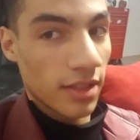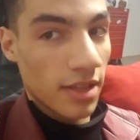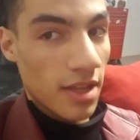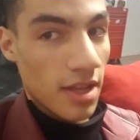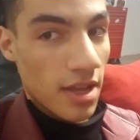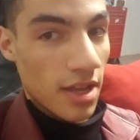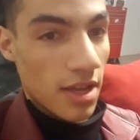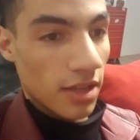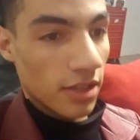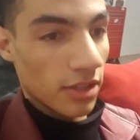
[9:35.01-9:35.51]

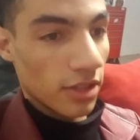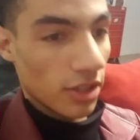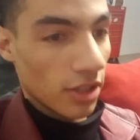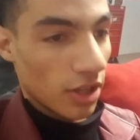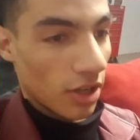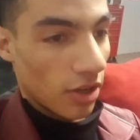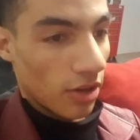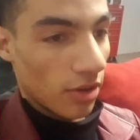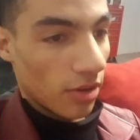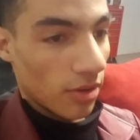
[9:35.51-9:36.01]
You
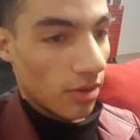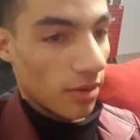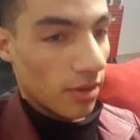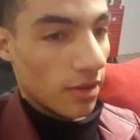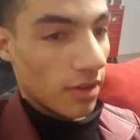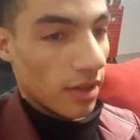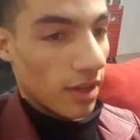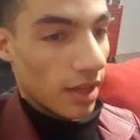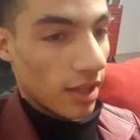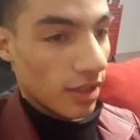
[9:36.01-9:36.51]
know,
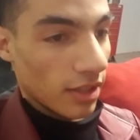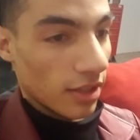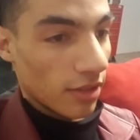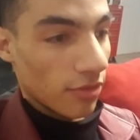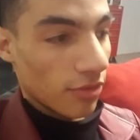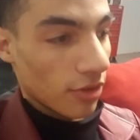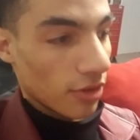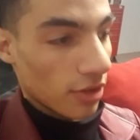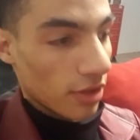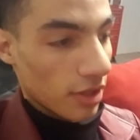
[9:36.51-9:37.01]
I live for
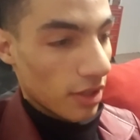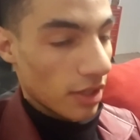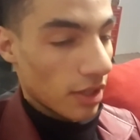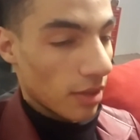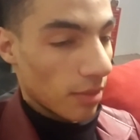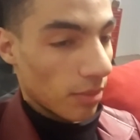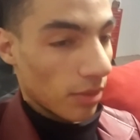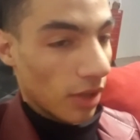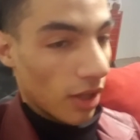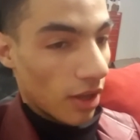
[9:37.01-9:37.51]
the
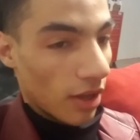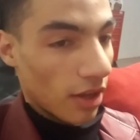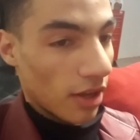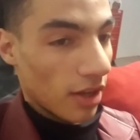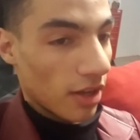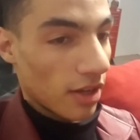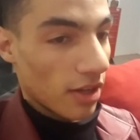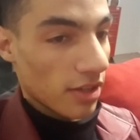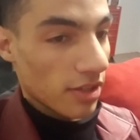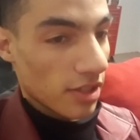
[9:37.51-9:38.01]

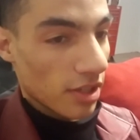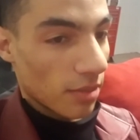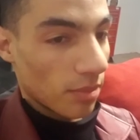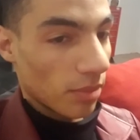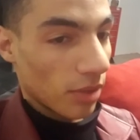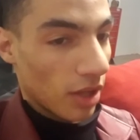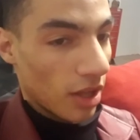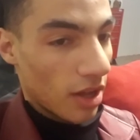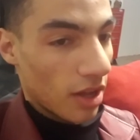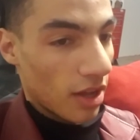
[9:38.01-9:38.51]
applause,
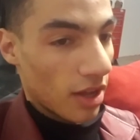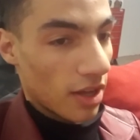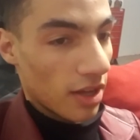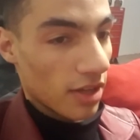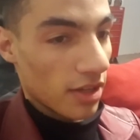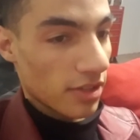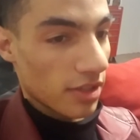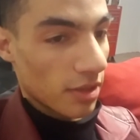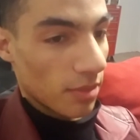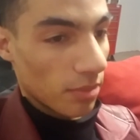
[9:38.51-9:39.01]
applause,
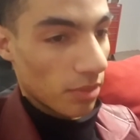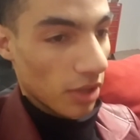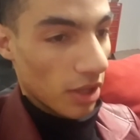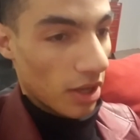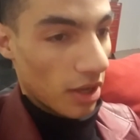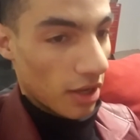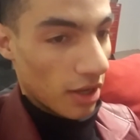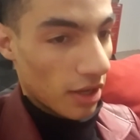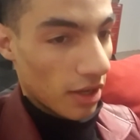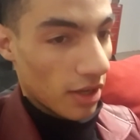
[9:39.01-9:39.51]

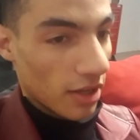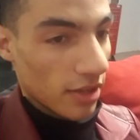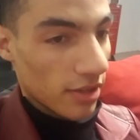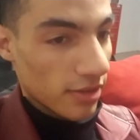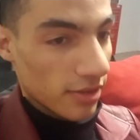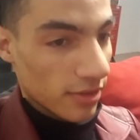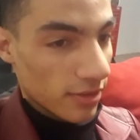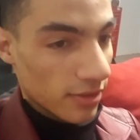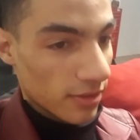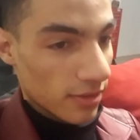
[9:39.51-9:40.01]

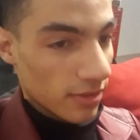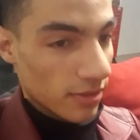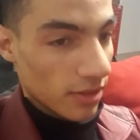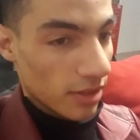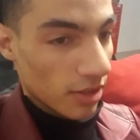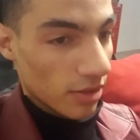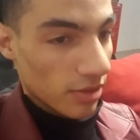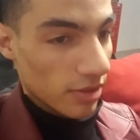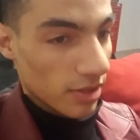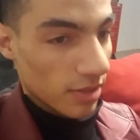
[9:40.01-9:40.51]
applause. And there
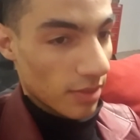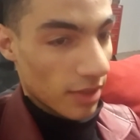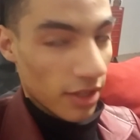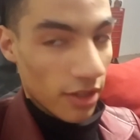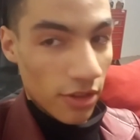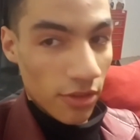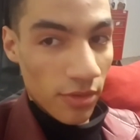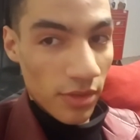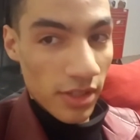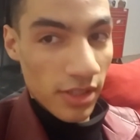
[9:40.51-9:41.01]
was about a
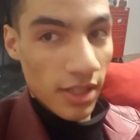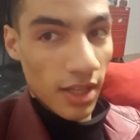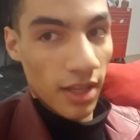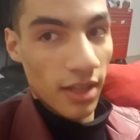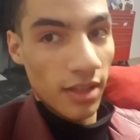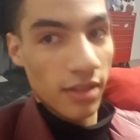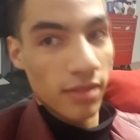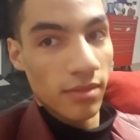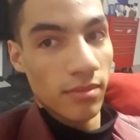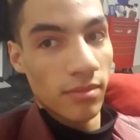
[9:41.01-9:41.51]
3-second,
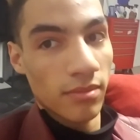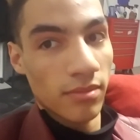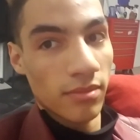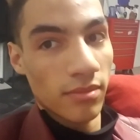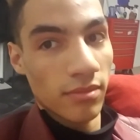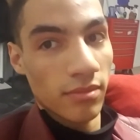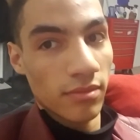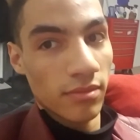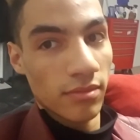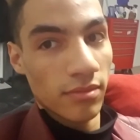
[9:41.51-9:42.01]

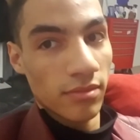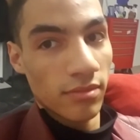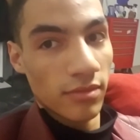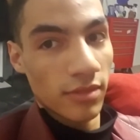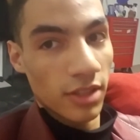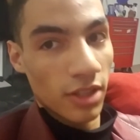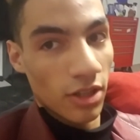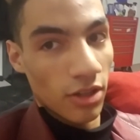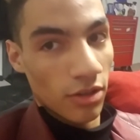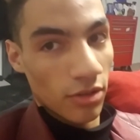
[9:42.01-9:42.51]
you
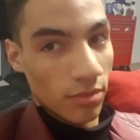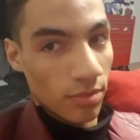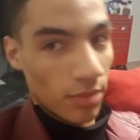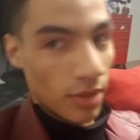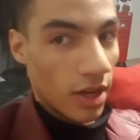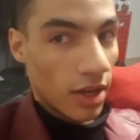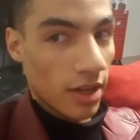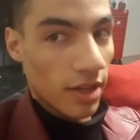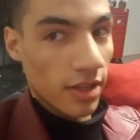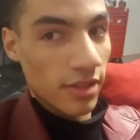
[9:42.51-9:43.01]
know,
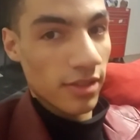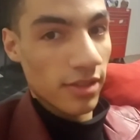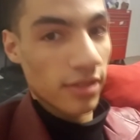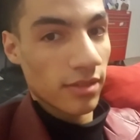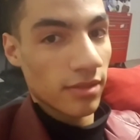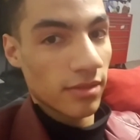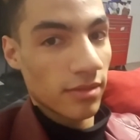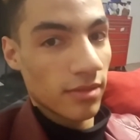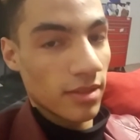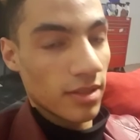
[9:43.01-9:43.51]
pause
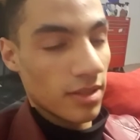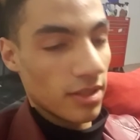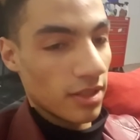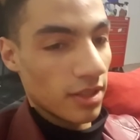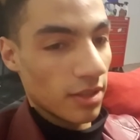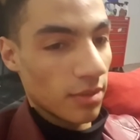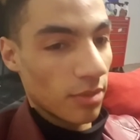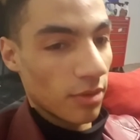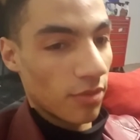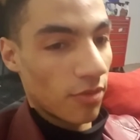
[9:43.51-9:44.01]

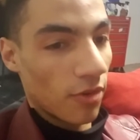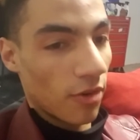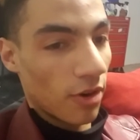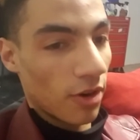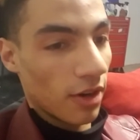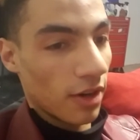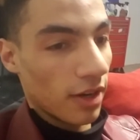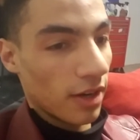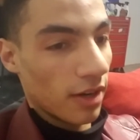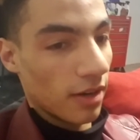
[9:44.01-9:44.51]

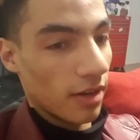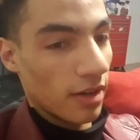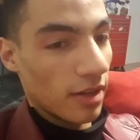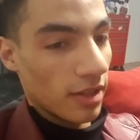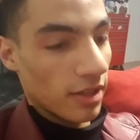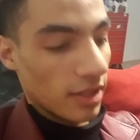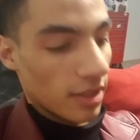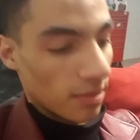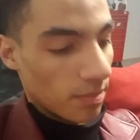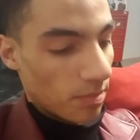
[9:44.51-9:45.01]
before the
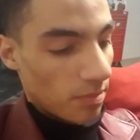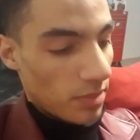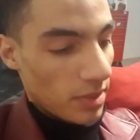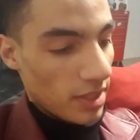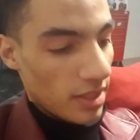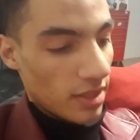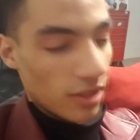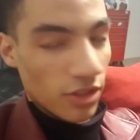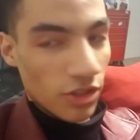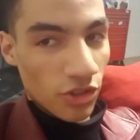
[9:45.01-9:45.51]

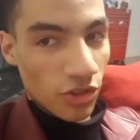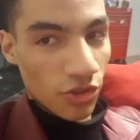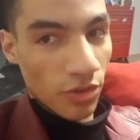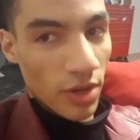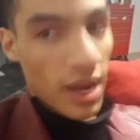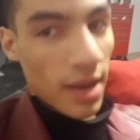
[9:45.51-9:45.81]
beat dropped and